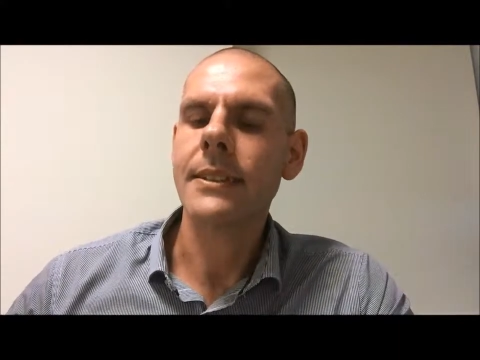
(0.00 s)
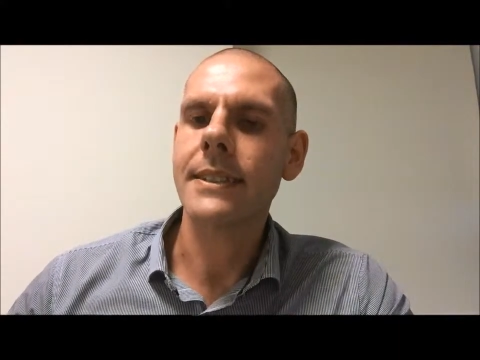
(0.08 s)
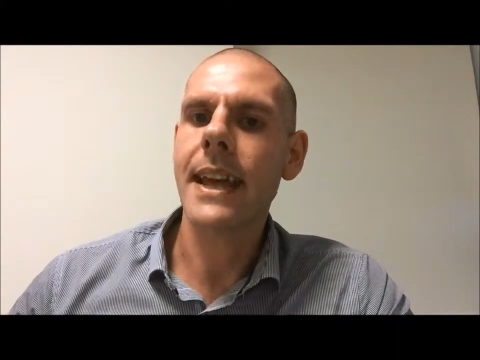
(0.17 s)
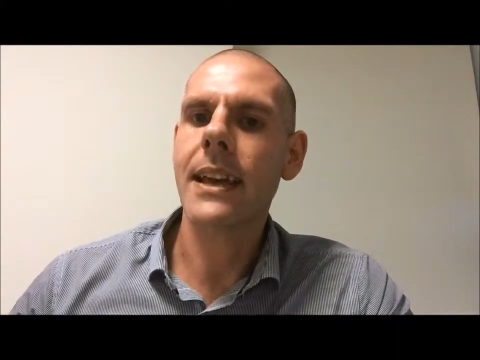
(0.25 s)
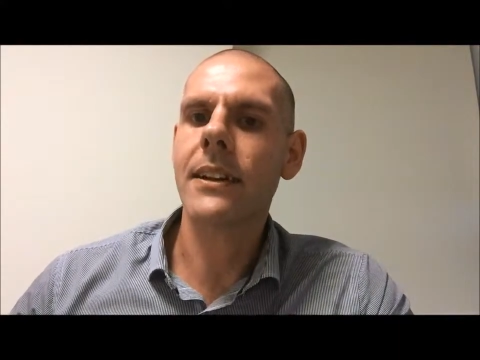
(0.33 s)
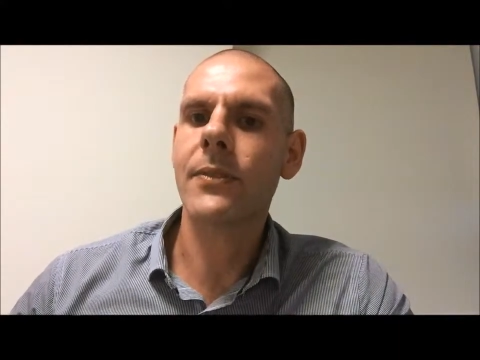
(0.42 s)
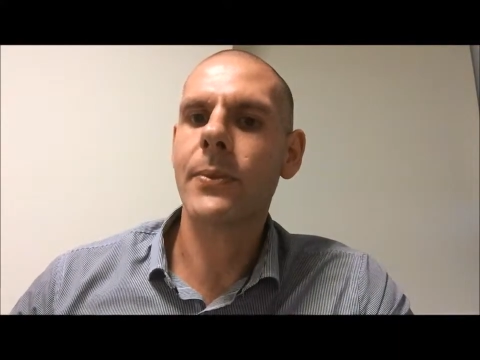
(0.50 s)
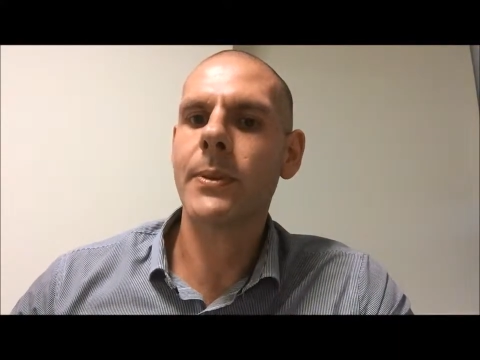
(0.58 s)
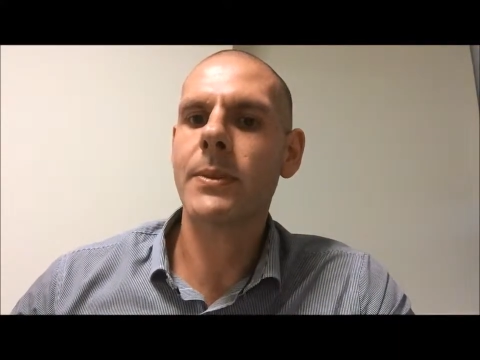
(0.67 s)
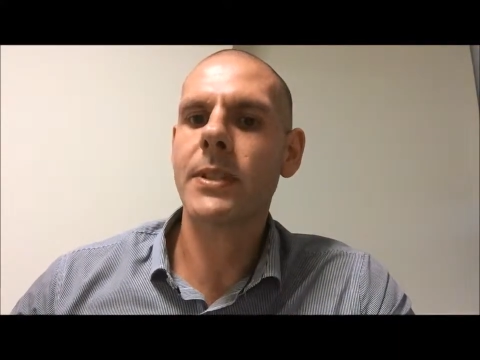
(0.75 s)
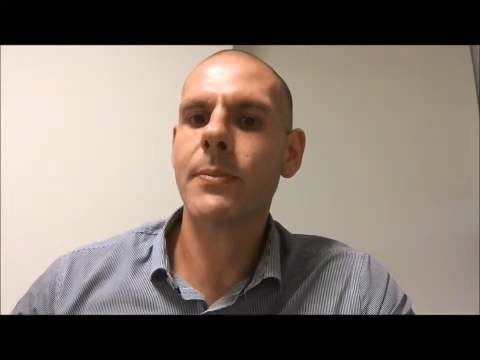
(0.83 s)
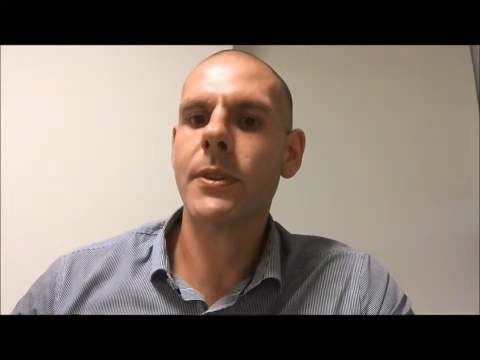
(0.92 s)
Now, if we
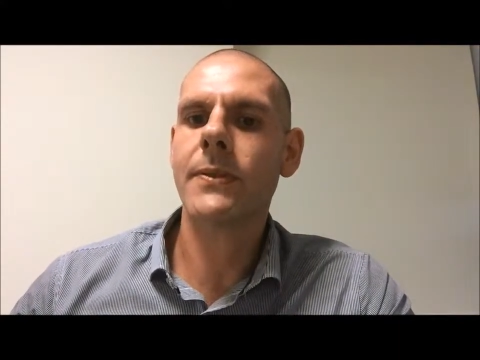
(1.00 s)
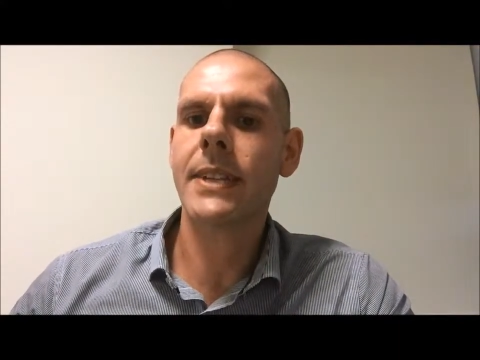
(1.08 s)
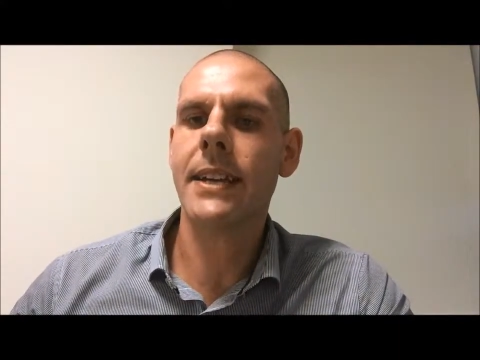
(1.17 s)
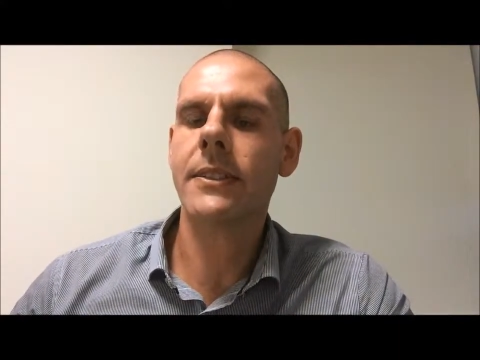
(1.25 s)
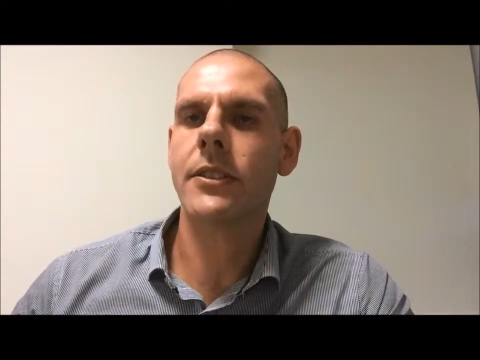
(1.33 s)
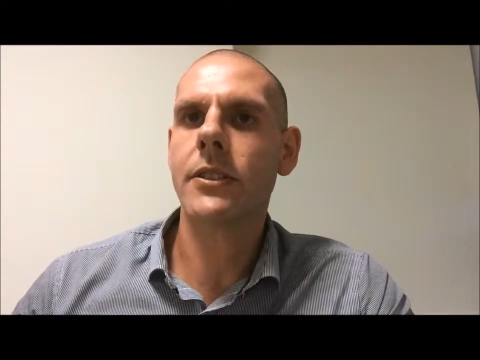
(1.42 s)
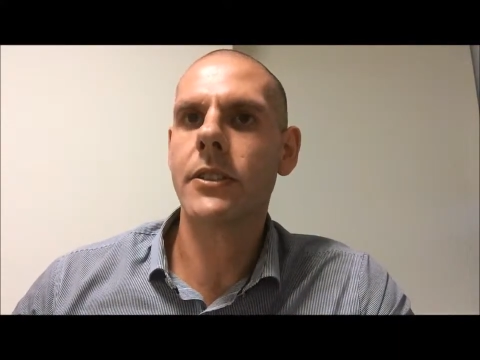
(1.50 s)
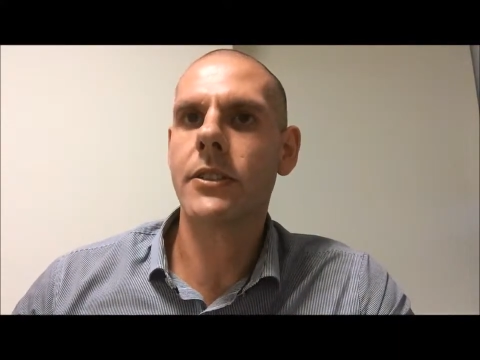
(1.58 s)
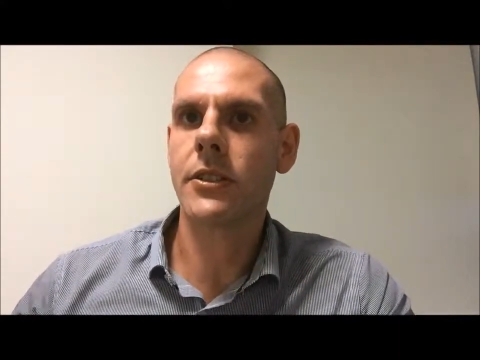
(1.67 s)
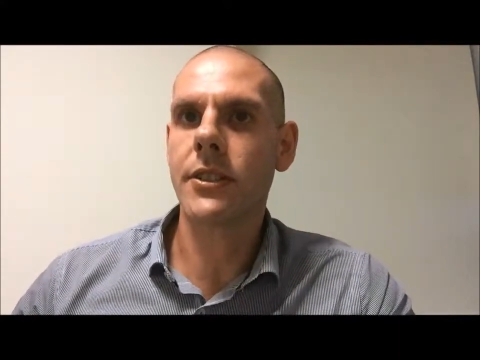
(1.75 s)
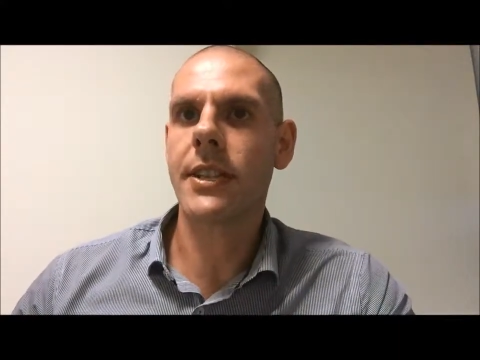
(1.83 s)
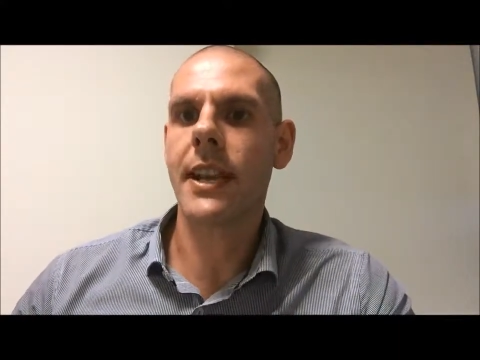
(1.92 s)
just move down to
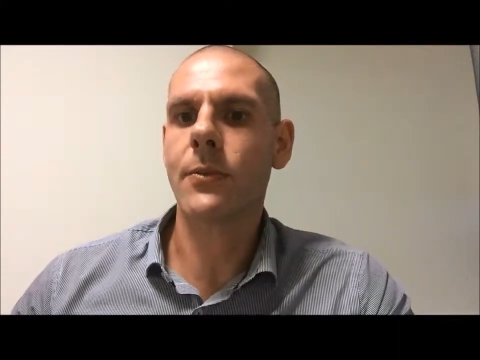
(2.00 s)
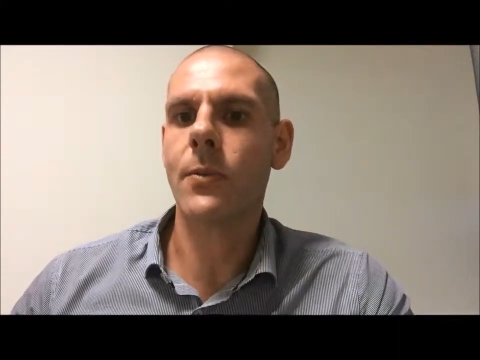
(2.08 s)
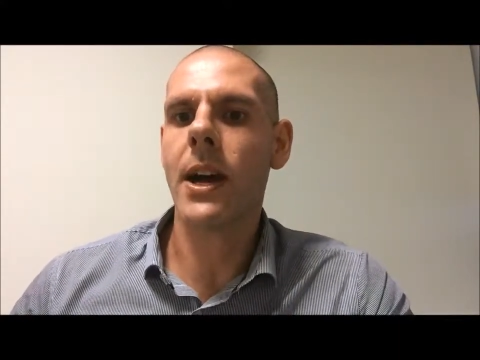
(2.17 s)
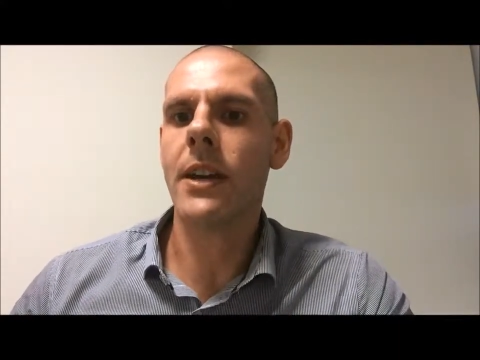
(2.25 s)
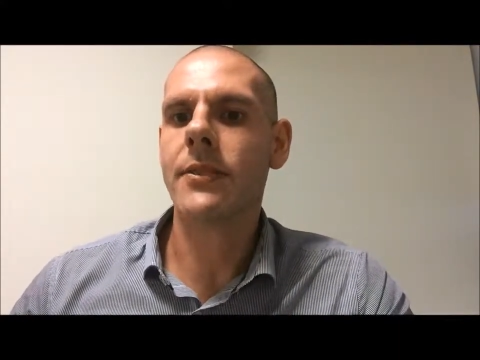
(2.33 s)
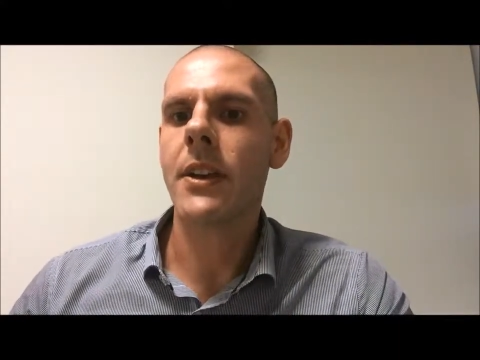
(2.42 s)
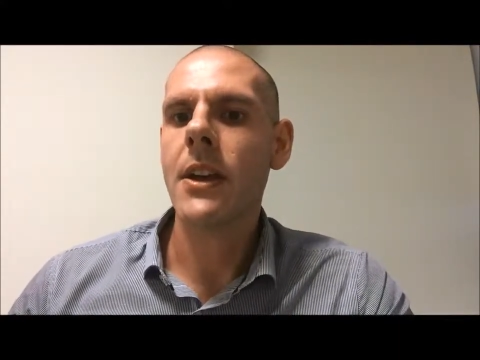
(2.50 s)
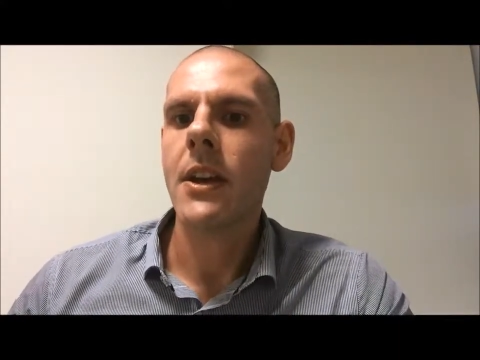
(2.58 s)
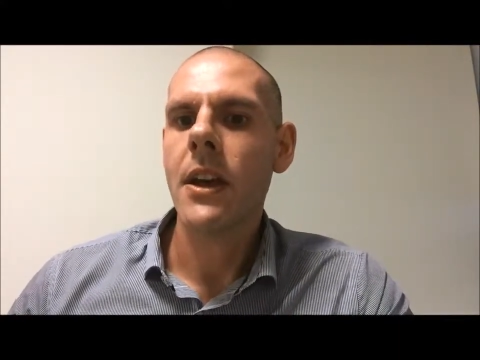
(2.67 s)
New South Wales,